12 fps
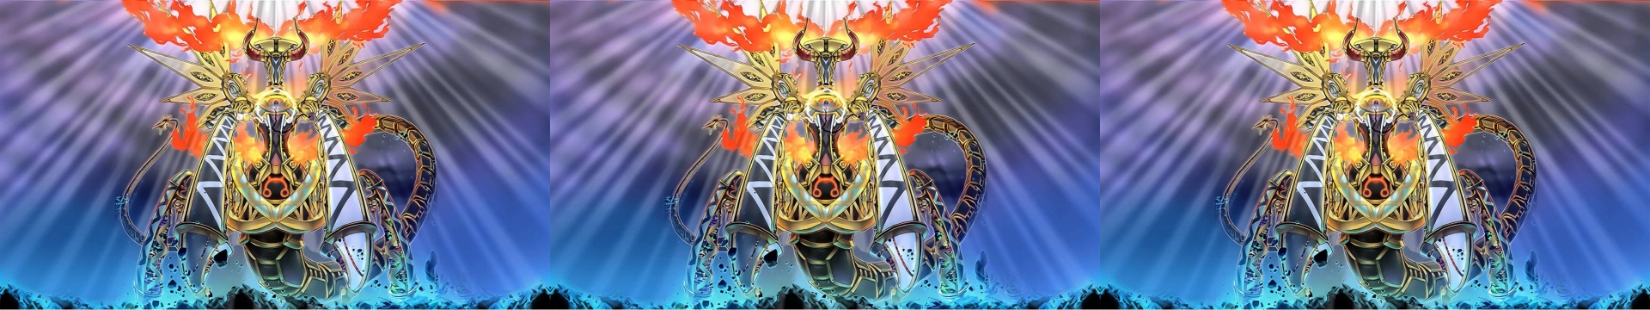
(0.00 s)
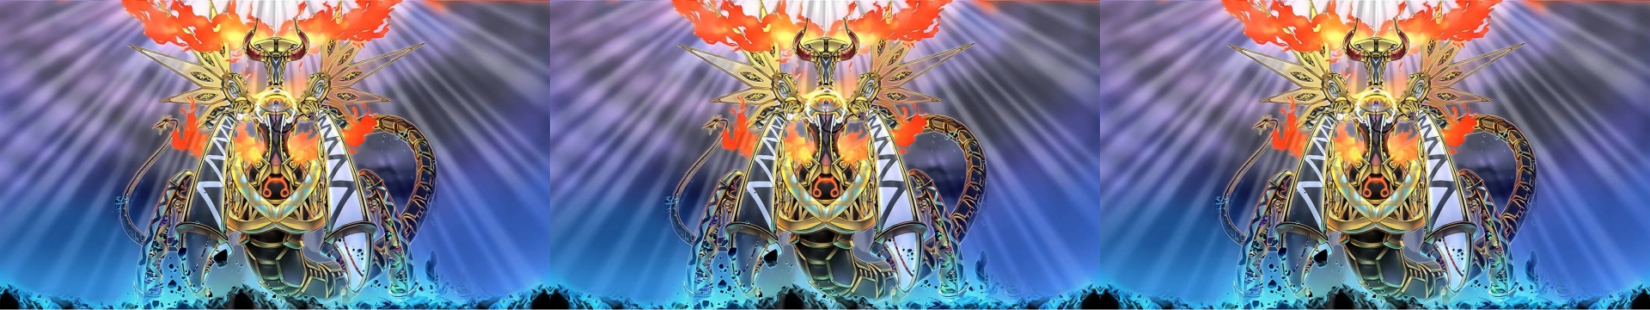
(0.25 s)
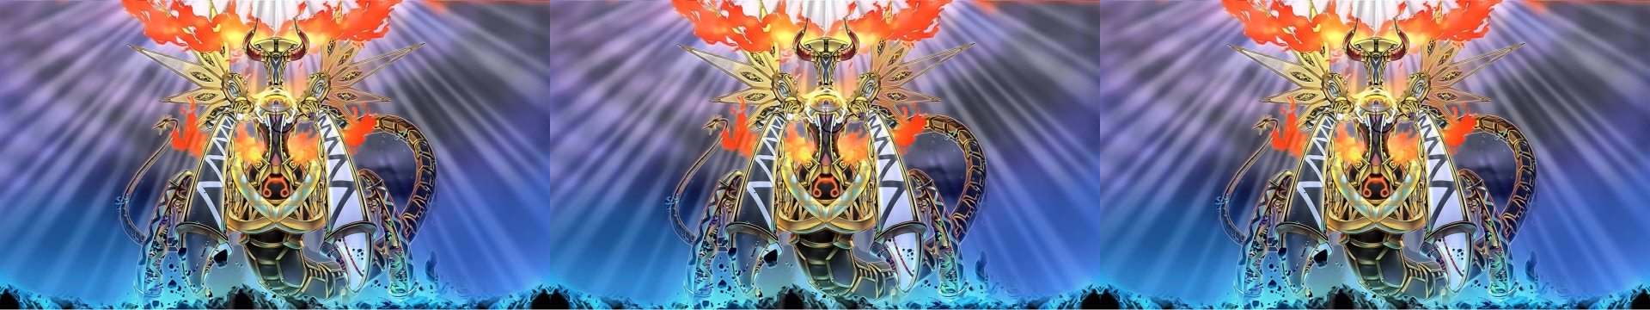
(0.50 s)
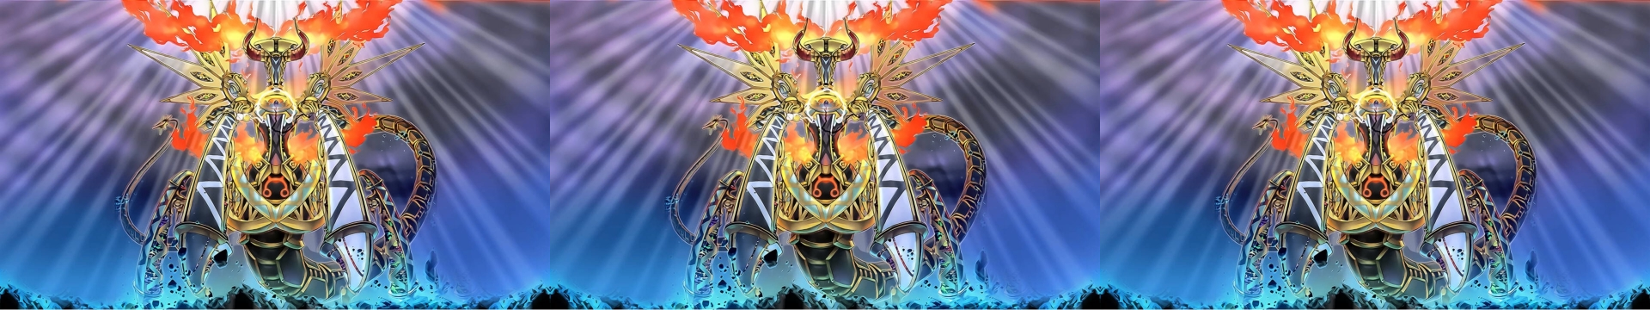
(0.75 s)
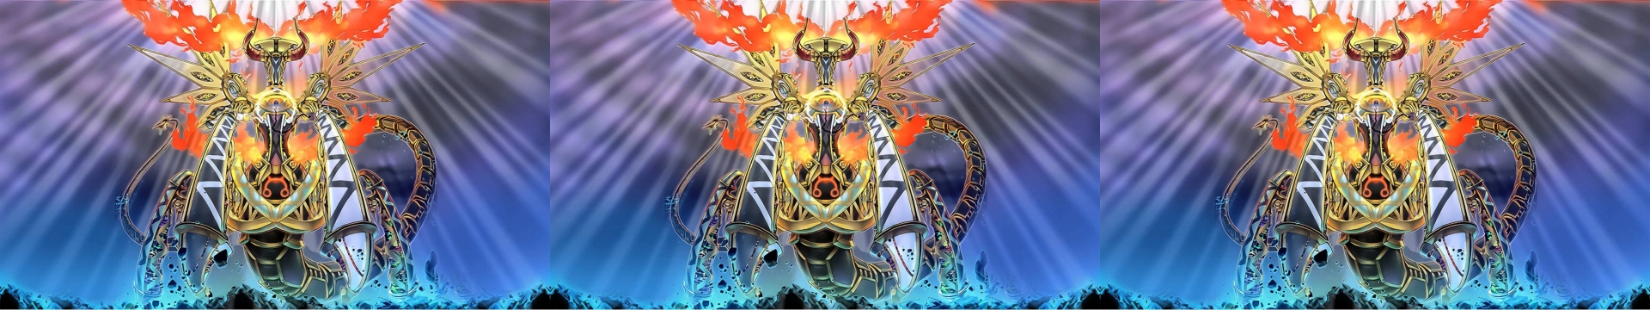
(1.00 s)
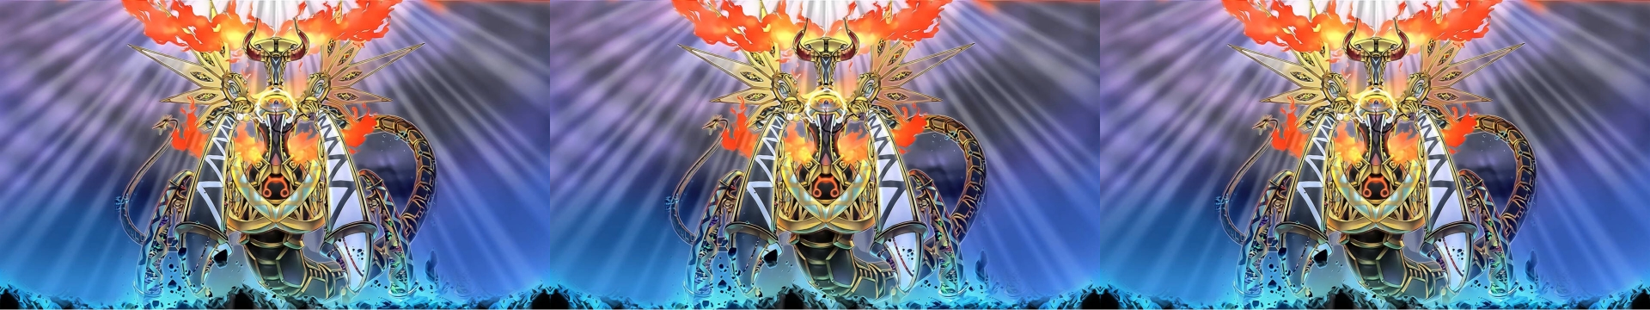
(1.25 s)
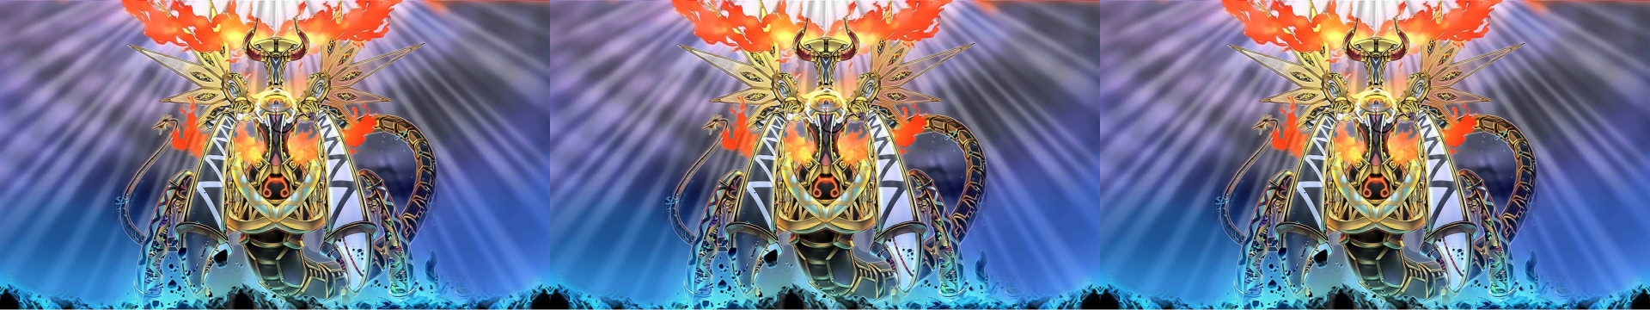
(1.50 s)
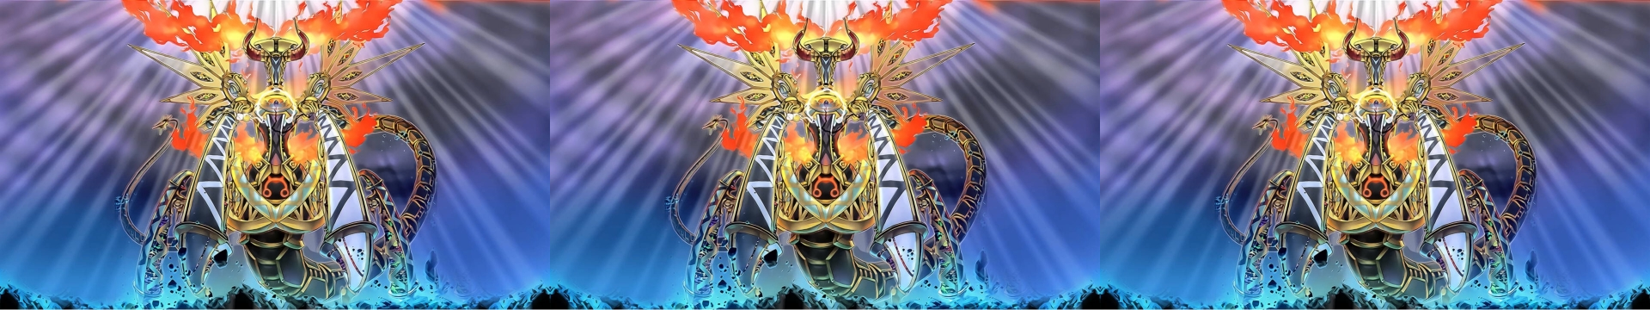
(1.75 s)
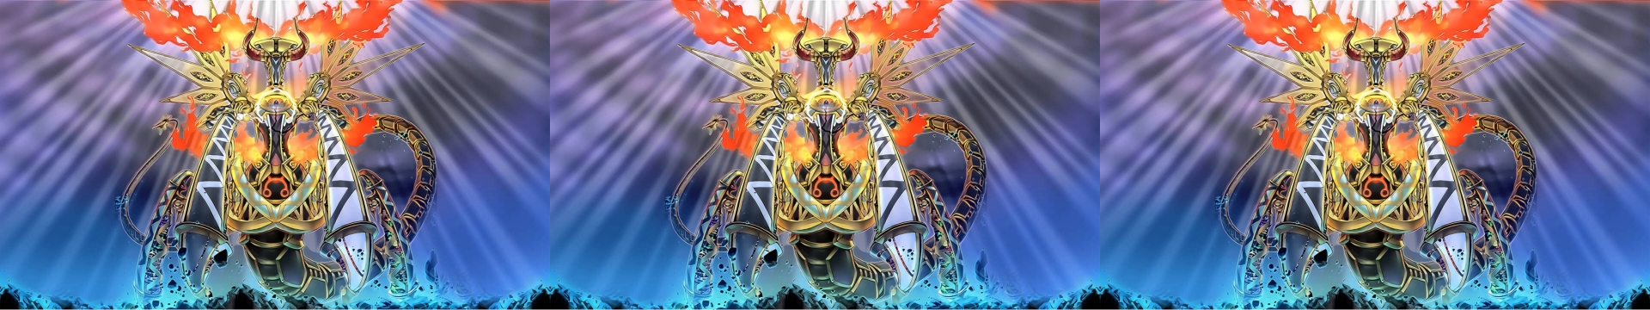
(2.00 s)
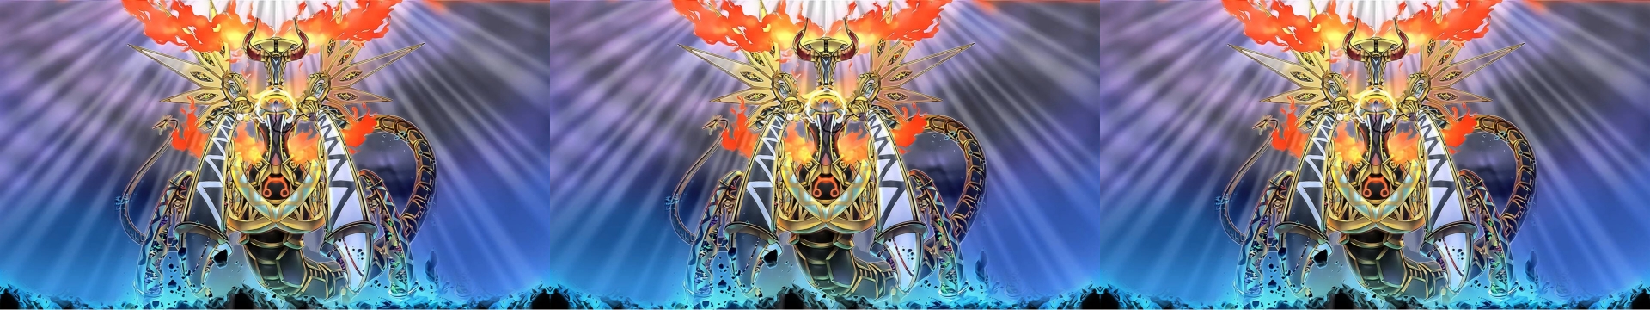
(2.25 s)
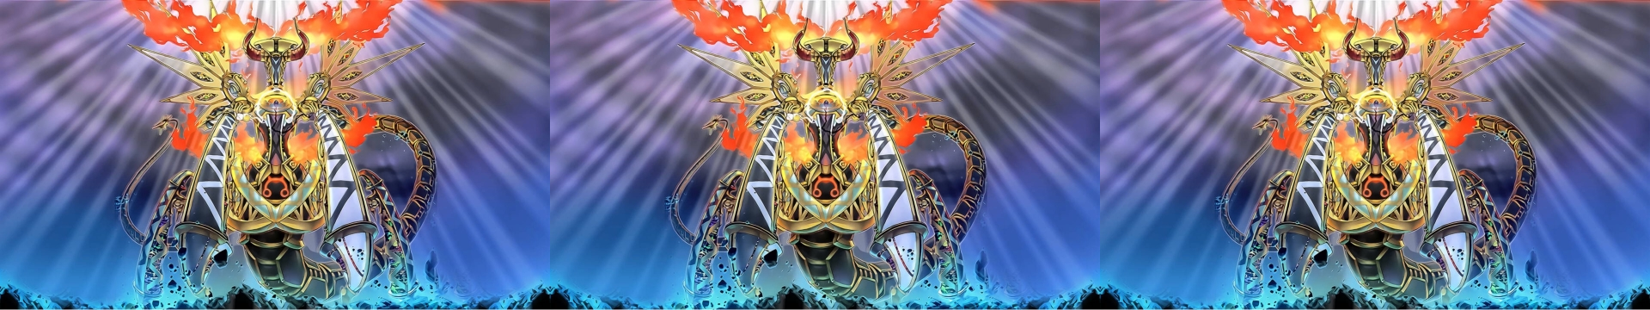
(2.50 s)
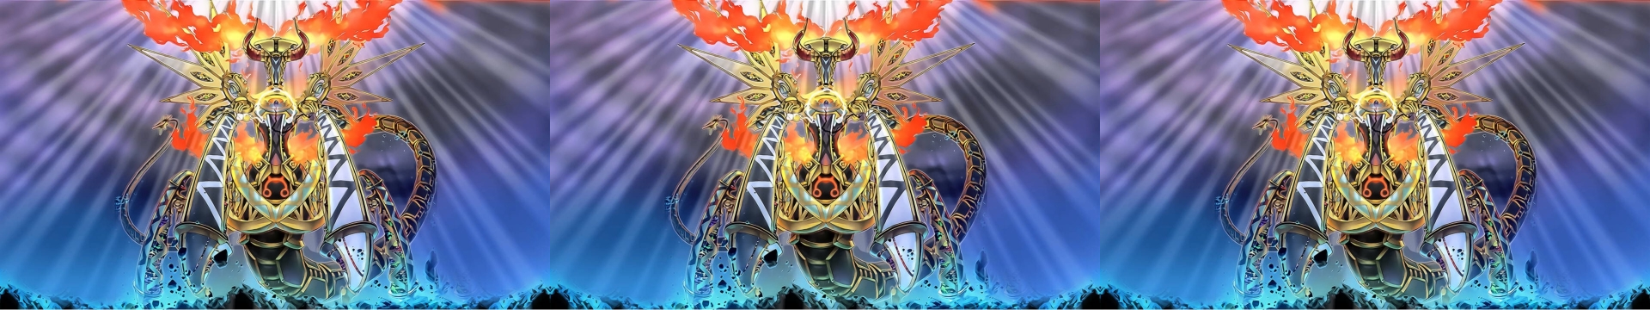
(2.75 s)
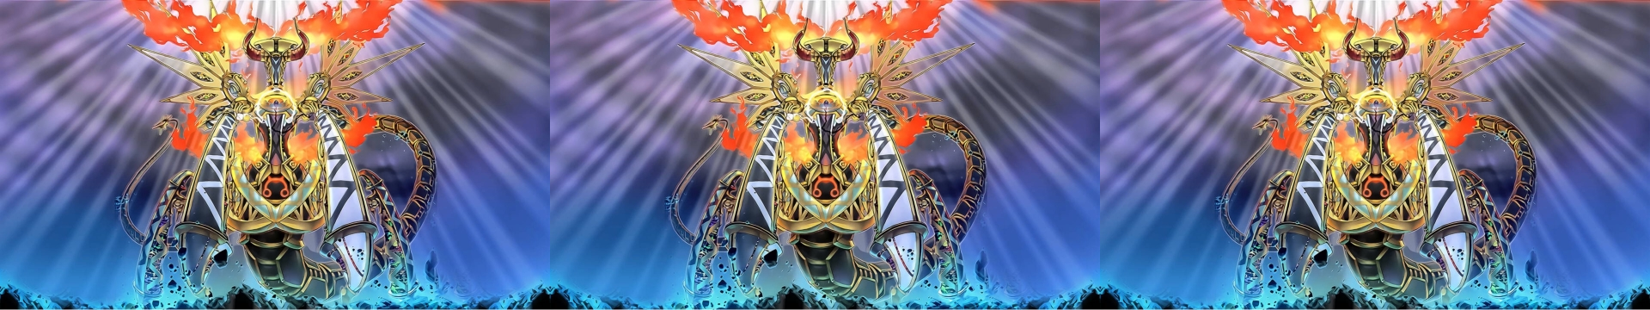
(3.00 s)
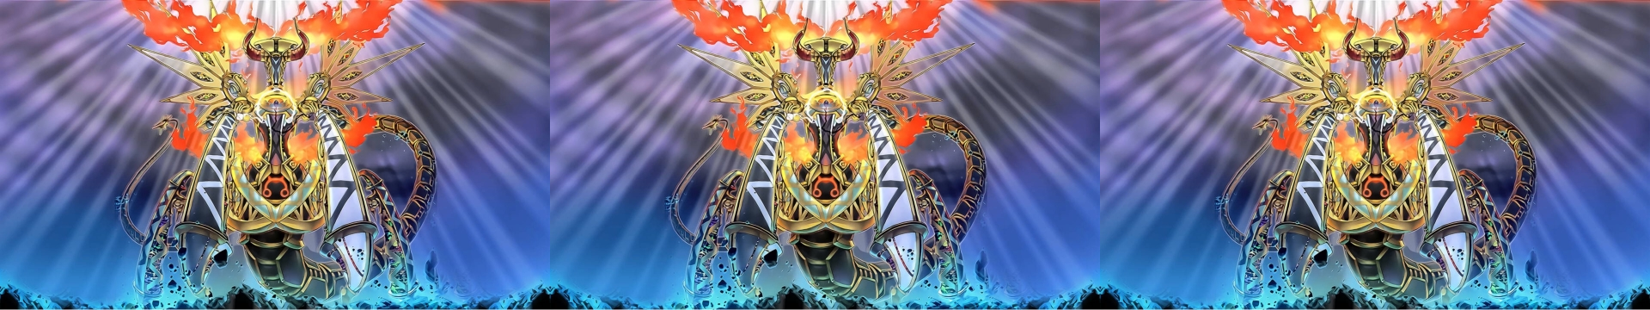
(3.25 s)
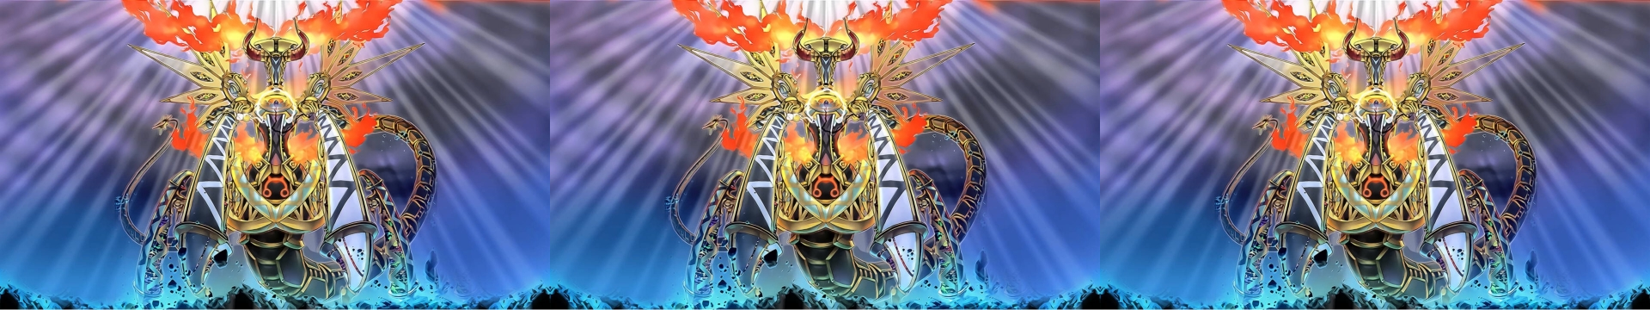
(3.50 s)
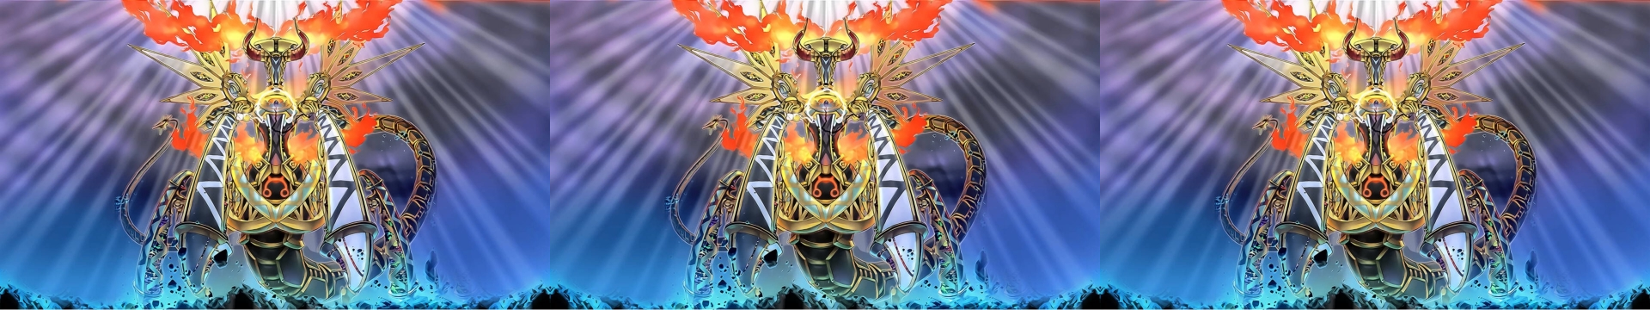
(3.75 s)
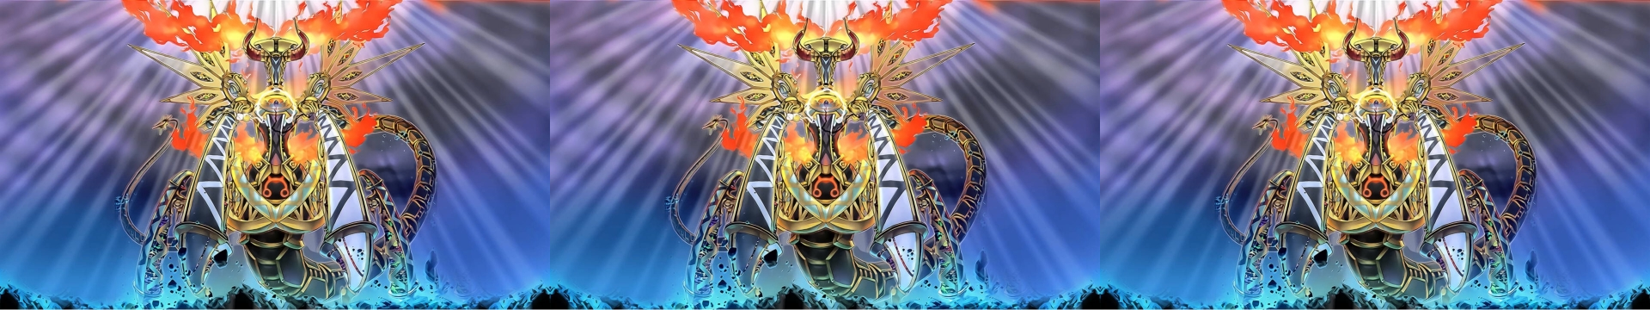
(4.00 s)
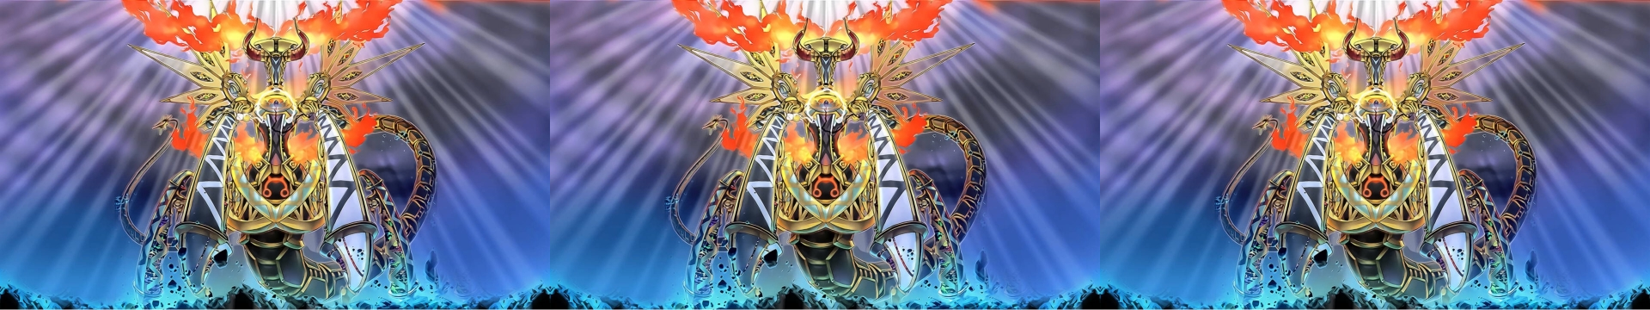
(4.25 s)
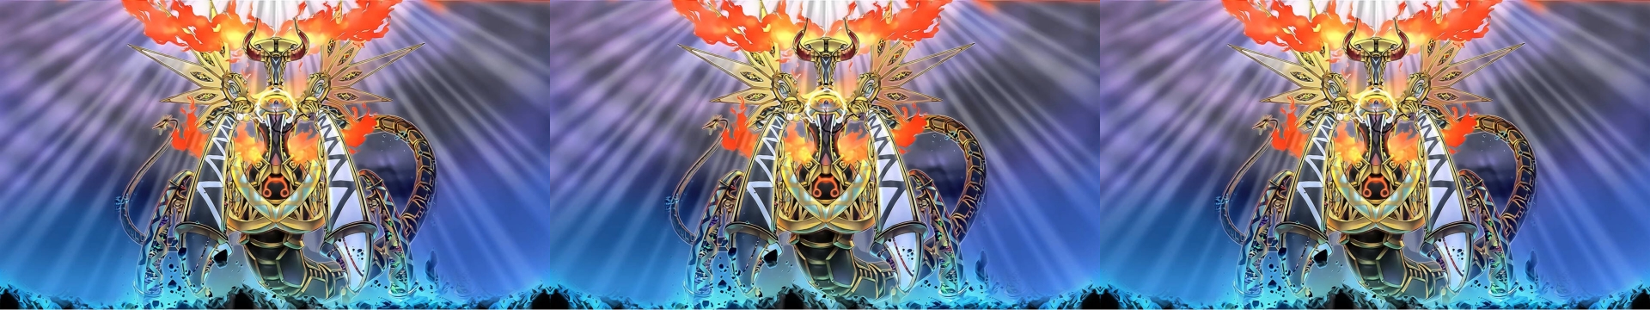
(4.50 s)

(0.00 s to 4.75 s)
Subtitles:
No face is visible, so there are no lips to read.